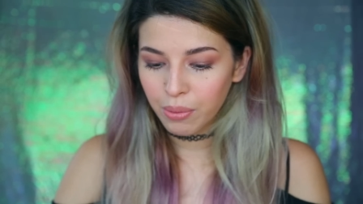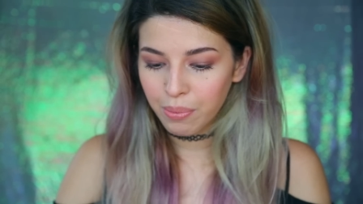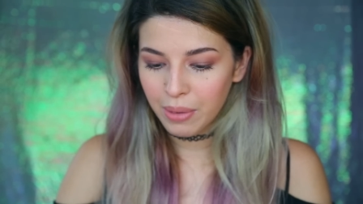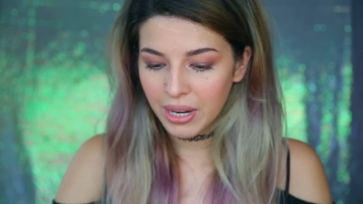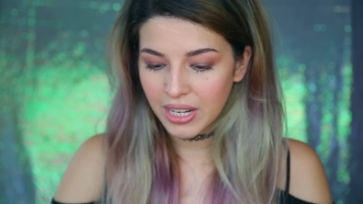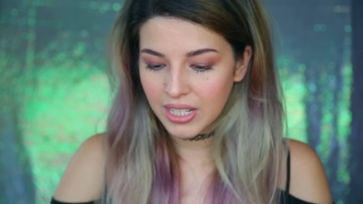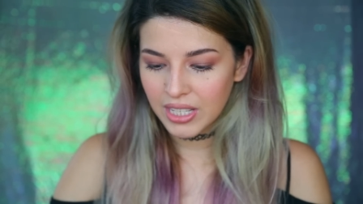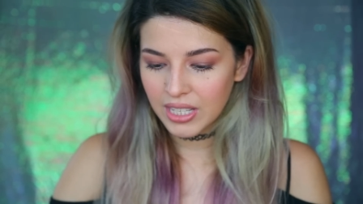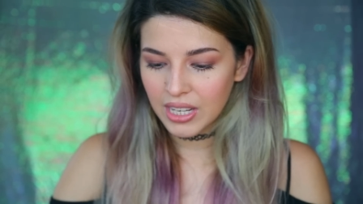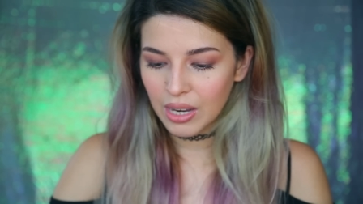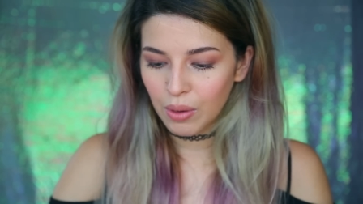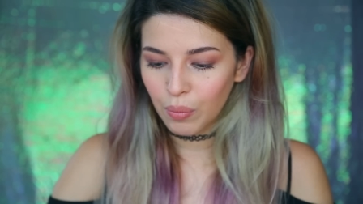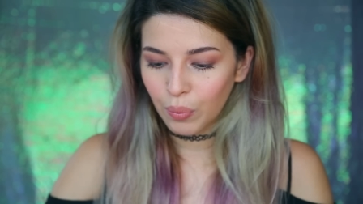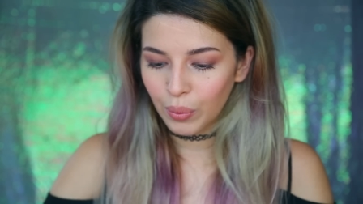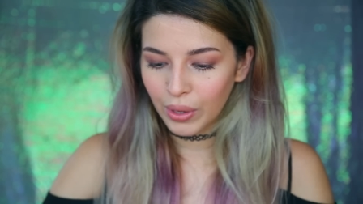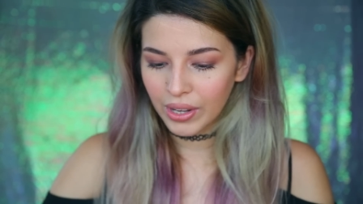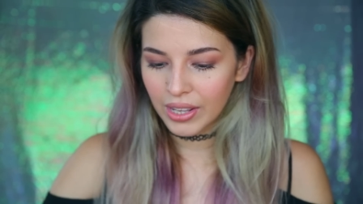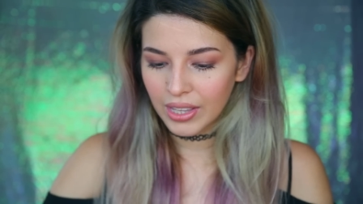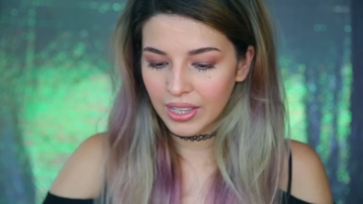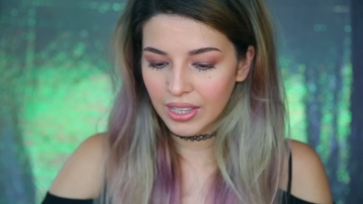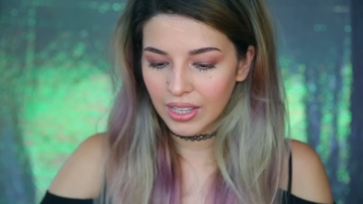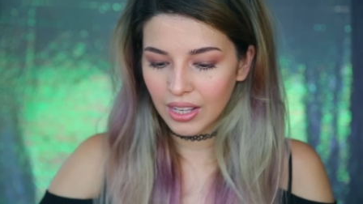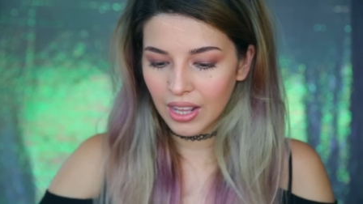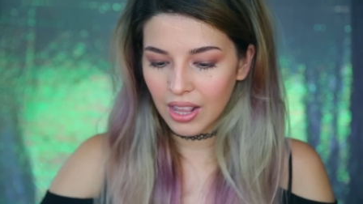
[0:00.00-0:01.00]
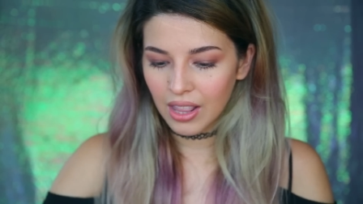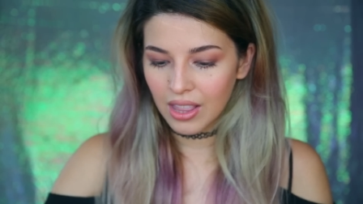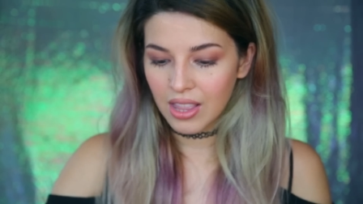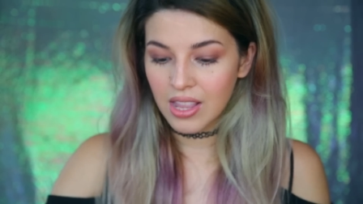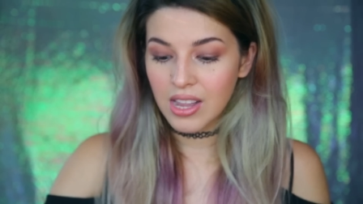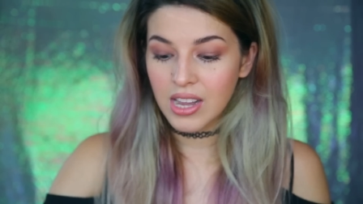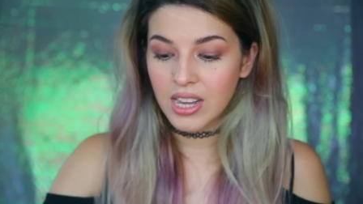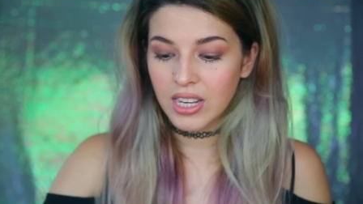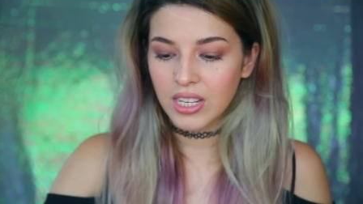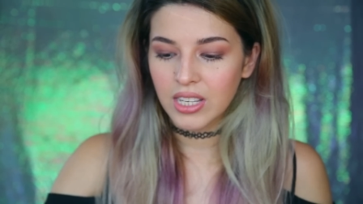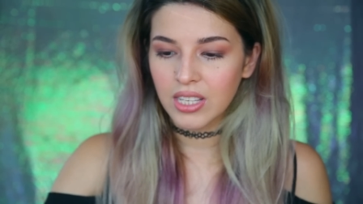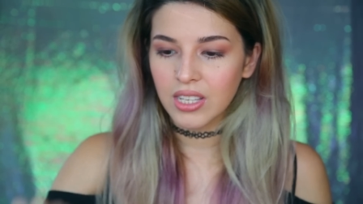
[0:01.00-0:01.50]
to mix it with
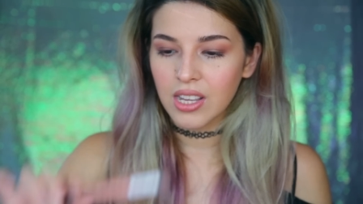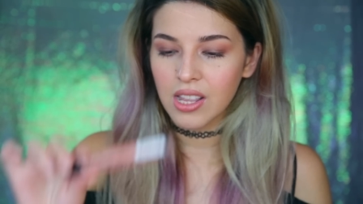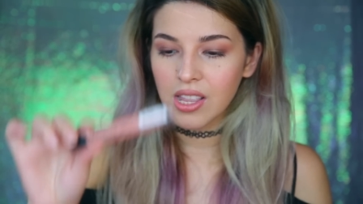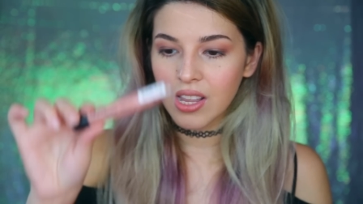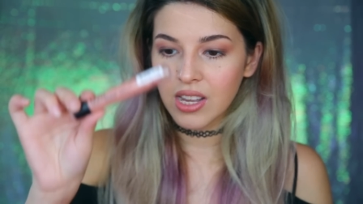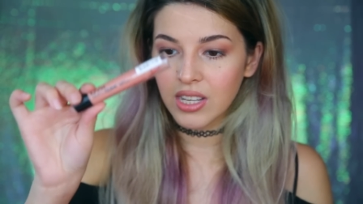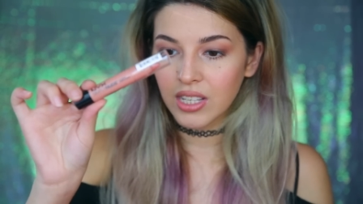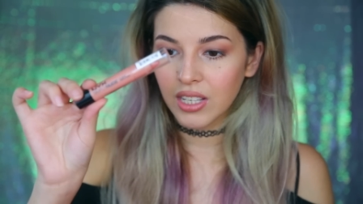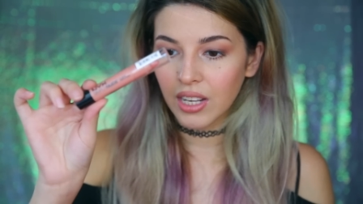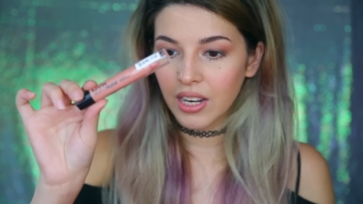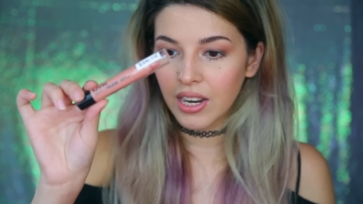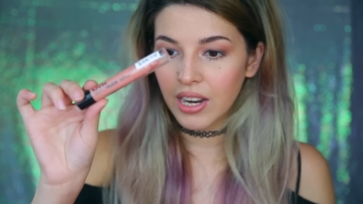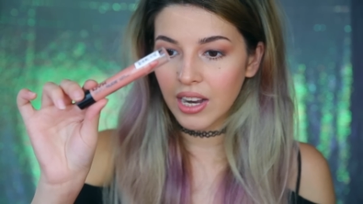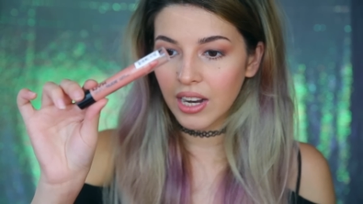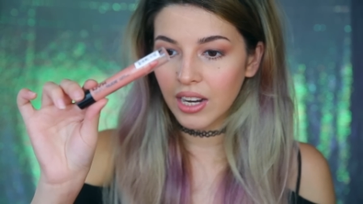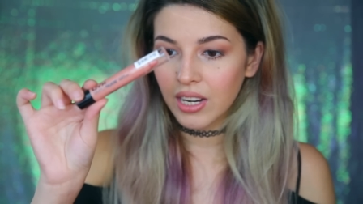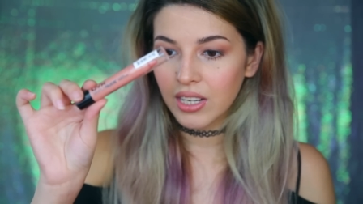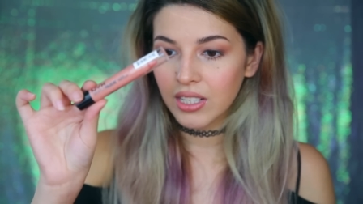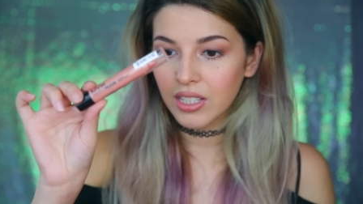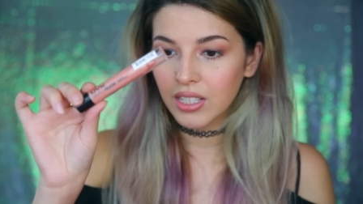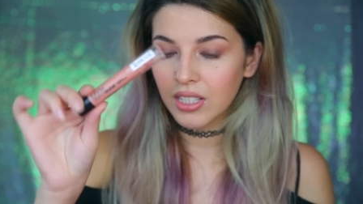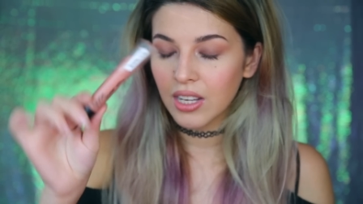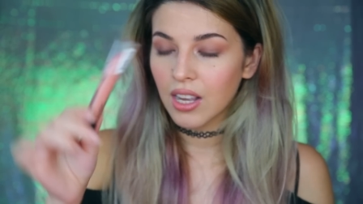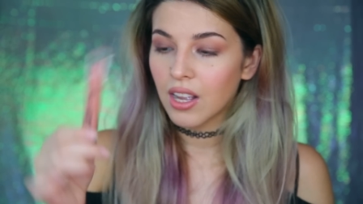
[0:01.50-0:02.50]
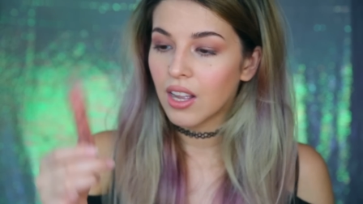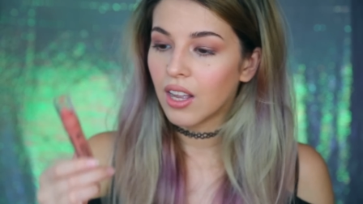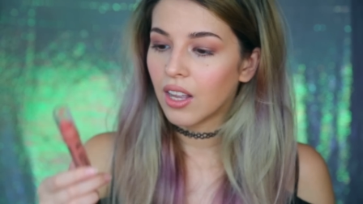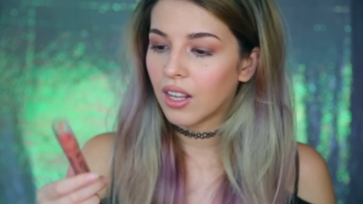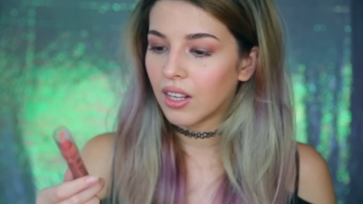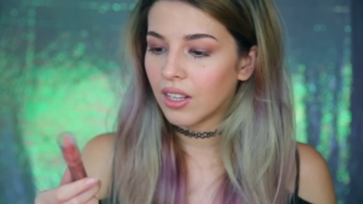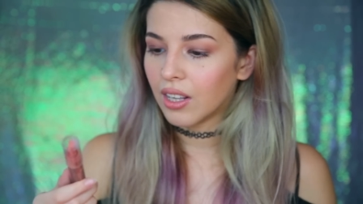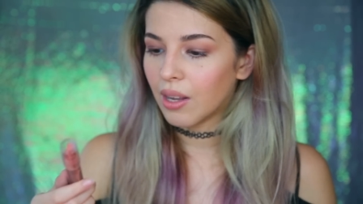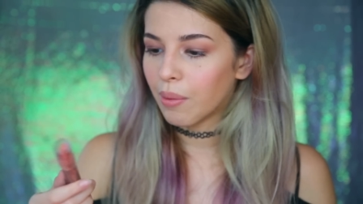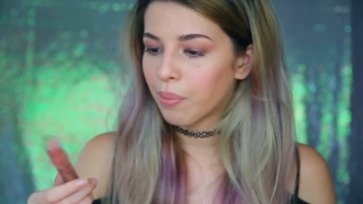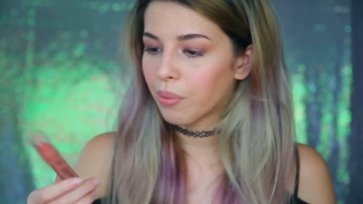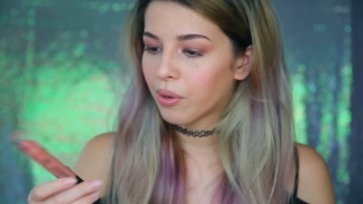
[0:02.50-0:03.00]
this NYX
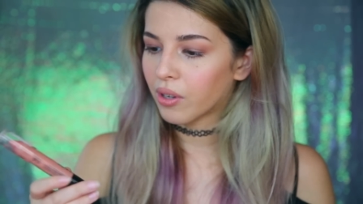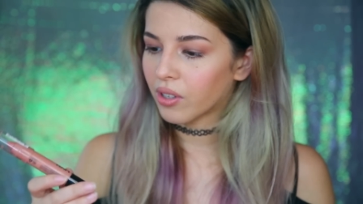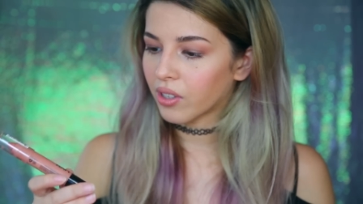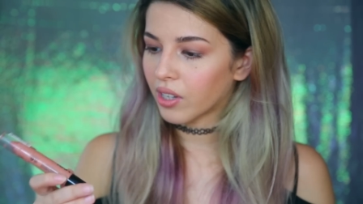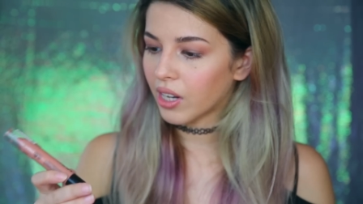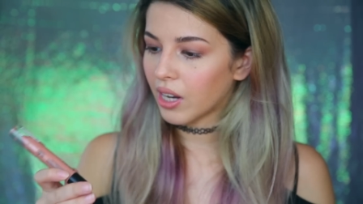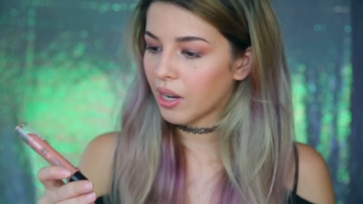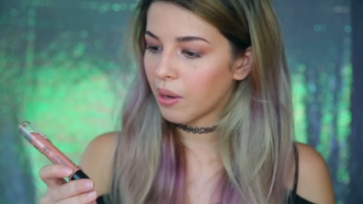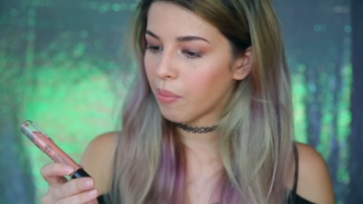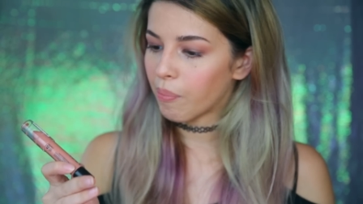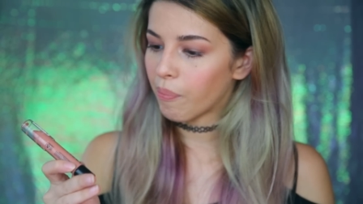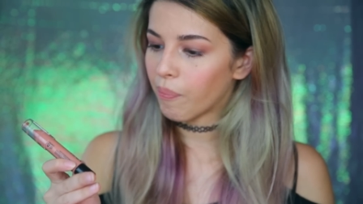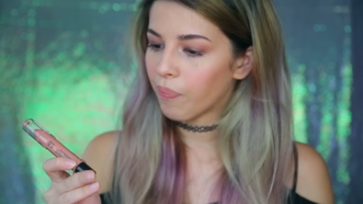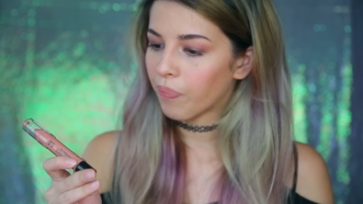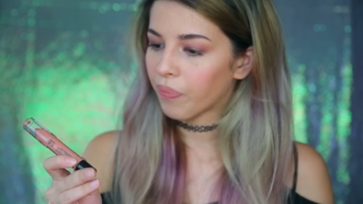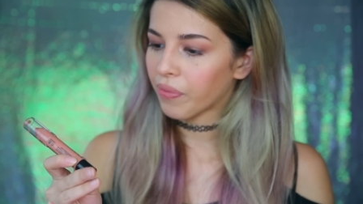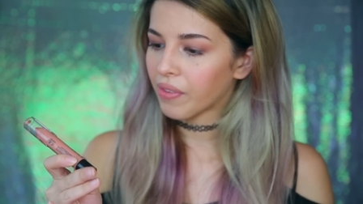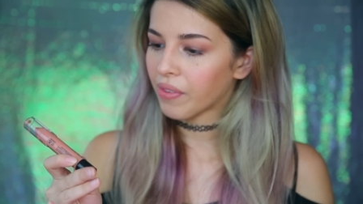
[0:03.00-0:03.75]
lip cream.